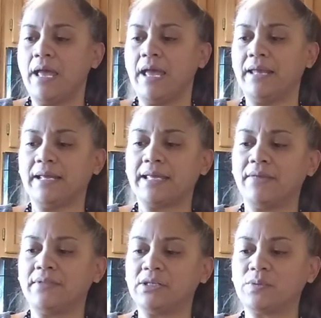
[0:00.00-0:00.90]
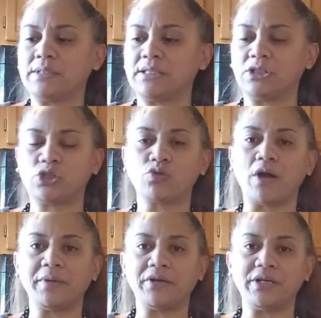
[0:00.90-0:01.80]
And again, this was the
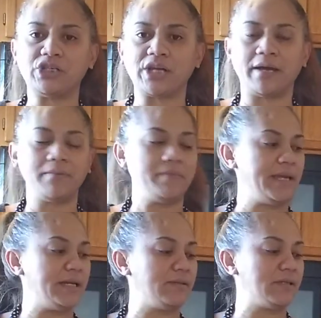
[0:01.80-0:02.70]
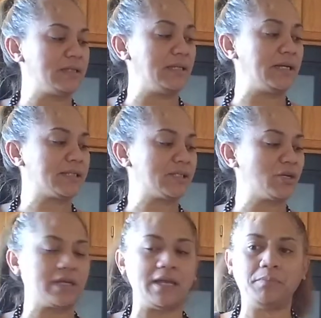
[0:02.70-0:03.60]
strawberry jam made in the deluxe
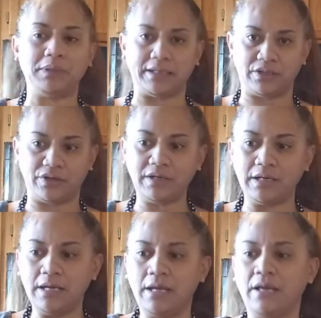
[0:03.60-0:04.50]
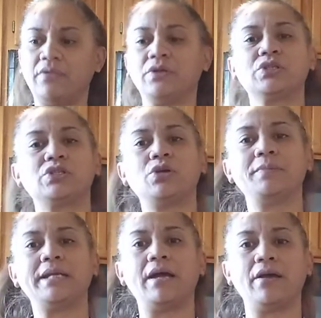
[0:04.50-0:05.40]
cooking blender. And there's so
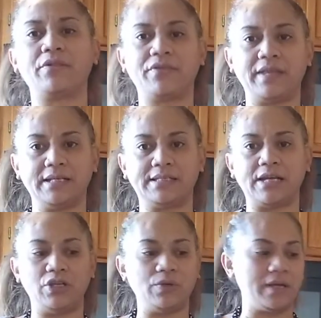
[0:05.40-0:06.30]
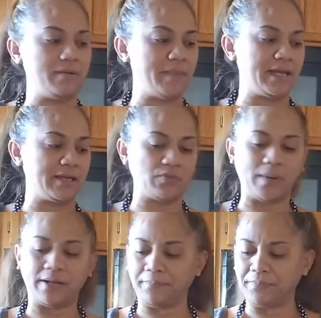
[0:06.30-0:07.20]
many other things that you can make as
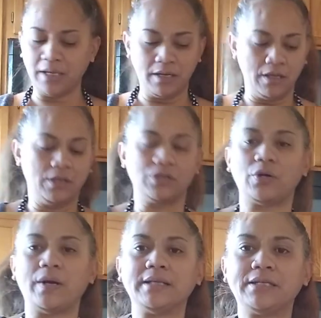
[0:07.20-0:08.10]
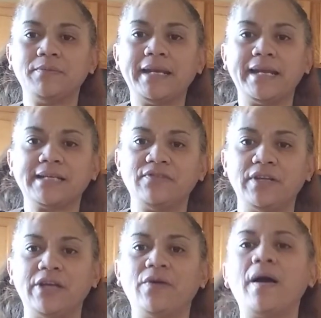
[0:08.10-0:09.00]
well. So until my next
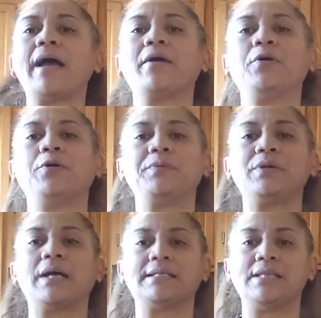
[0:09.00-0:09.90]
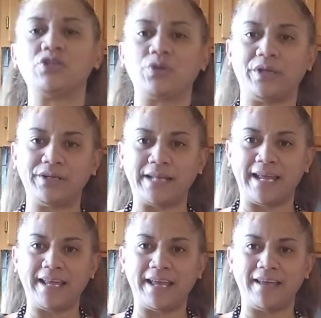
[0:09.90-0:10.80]
video, I hope you guys enjoy your
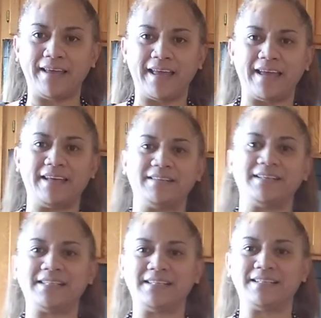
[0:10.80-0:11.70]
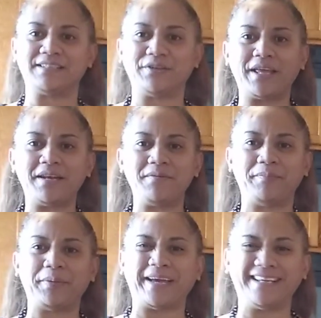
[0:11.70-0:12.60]
day. And until then,
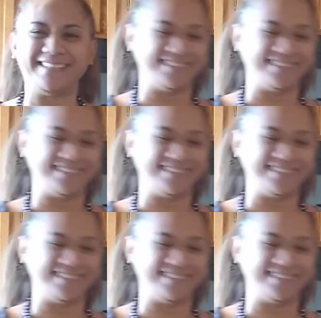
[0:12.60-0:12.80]
bye-bye.